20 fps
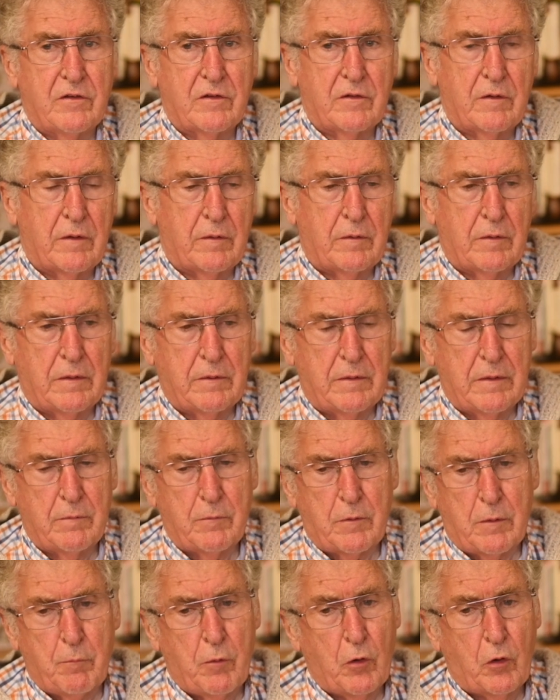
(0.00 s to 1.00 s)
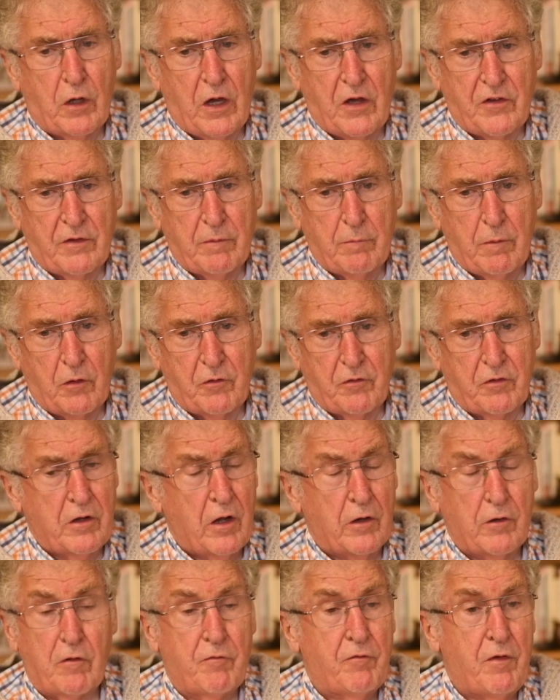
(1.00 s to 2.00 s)
The book has about
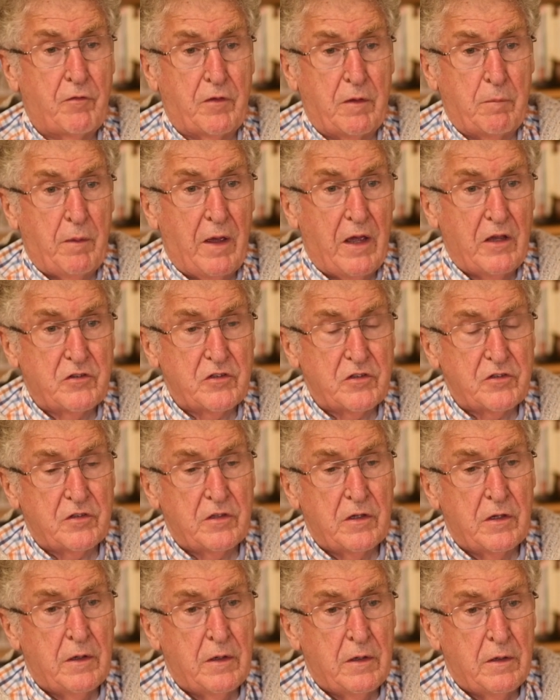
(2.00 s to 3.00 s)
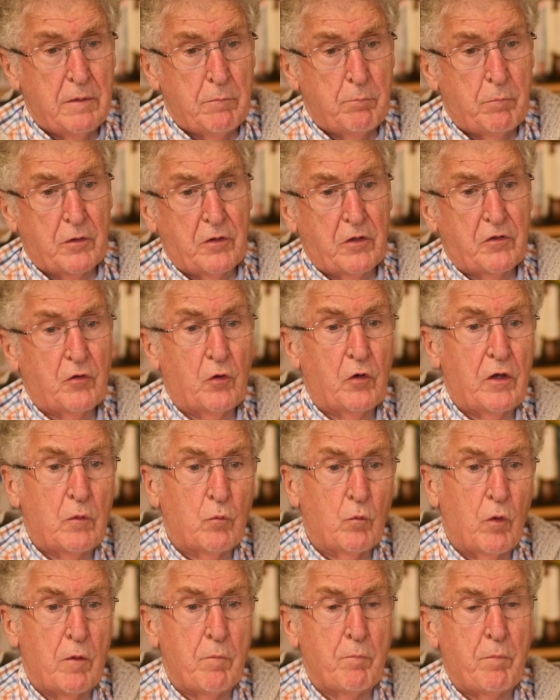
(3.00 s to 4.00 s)
350 pages, but there's only
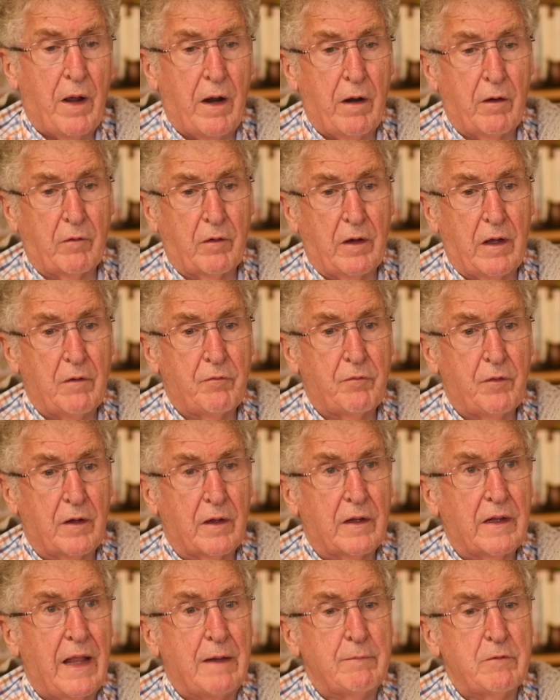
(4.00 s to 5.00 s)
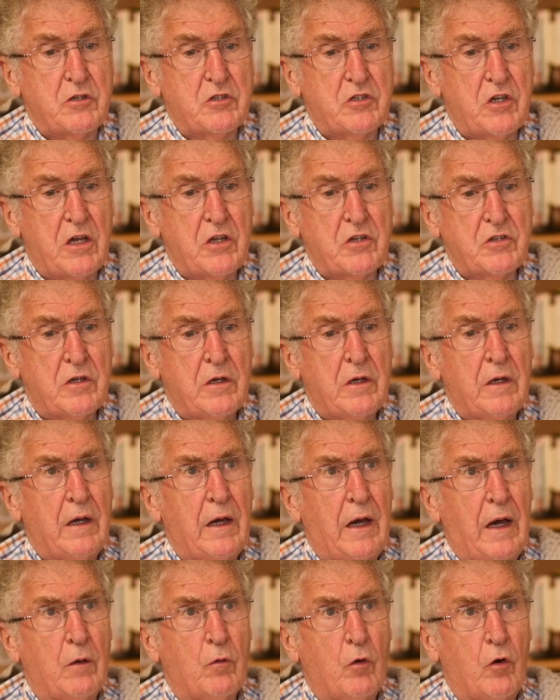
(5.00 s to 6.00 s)
one paragraph on climate change
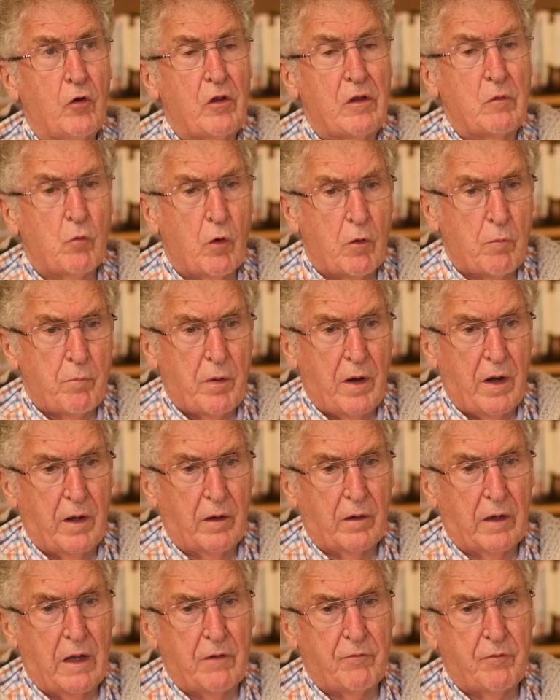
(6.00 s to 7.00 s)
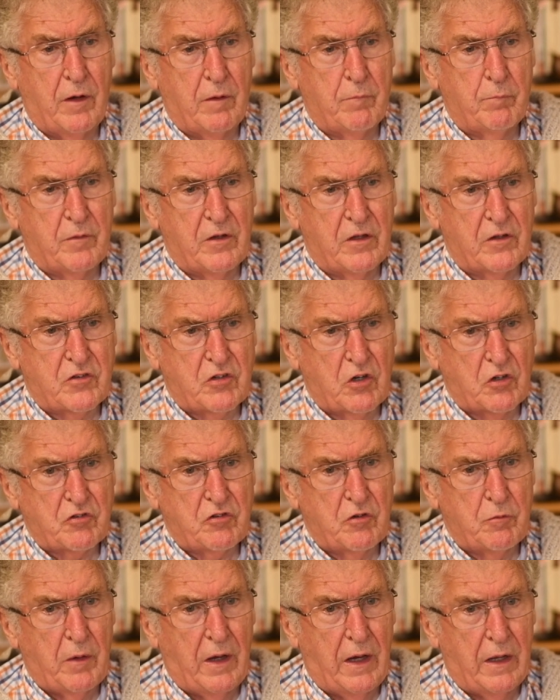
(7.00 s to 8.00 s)
and only one paragraph on the destruction
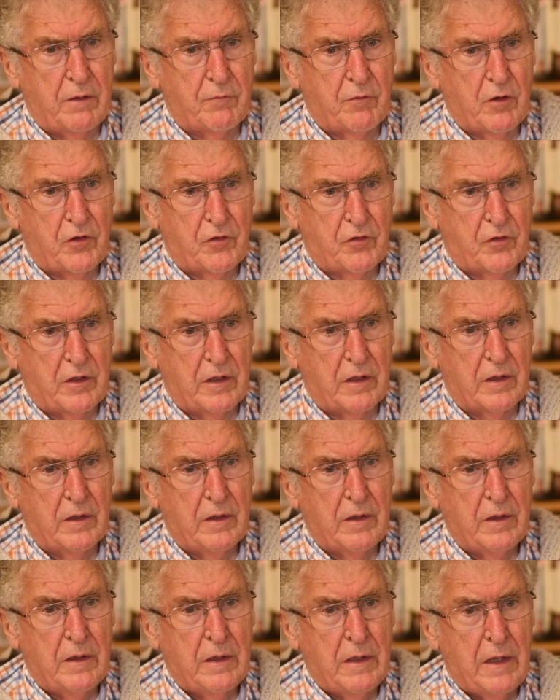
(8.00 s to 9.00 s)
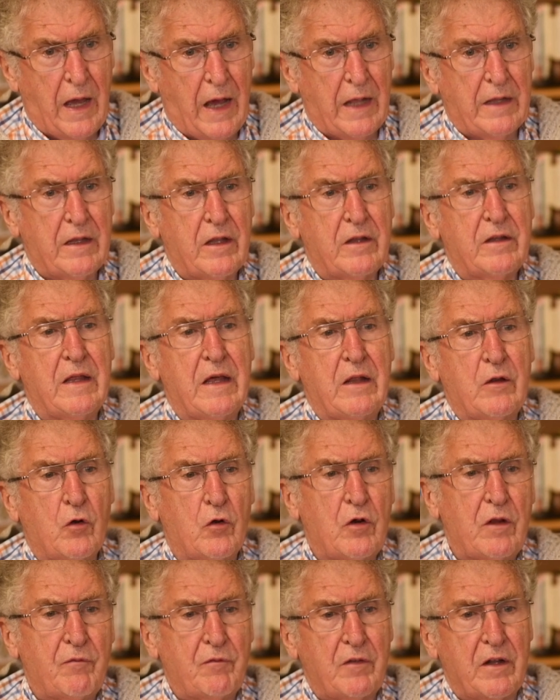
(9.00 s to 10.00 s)
of biodiversity. And they
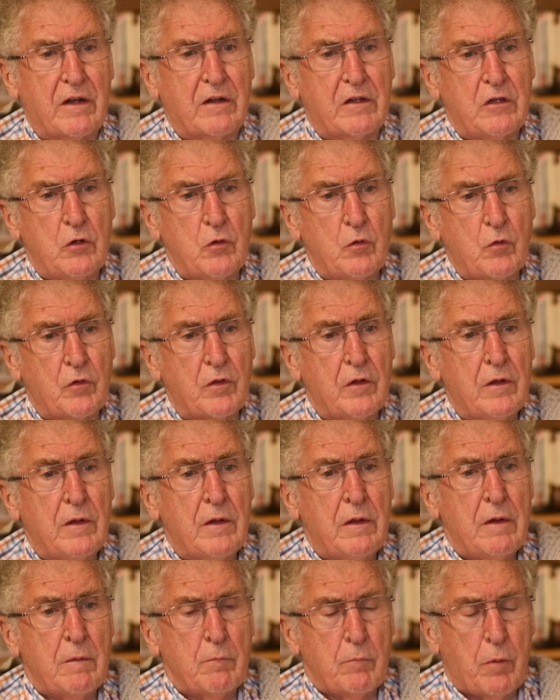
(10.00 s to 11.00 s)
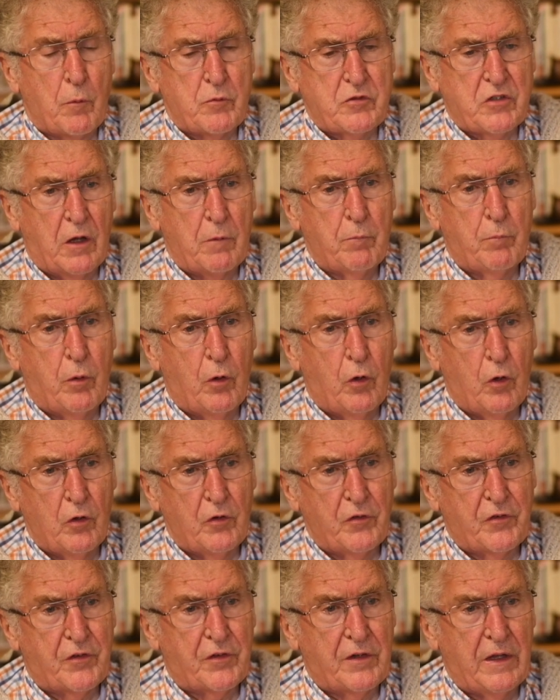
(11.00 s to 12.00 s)
don't even include Pope John Paul's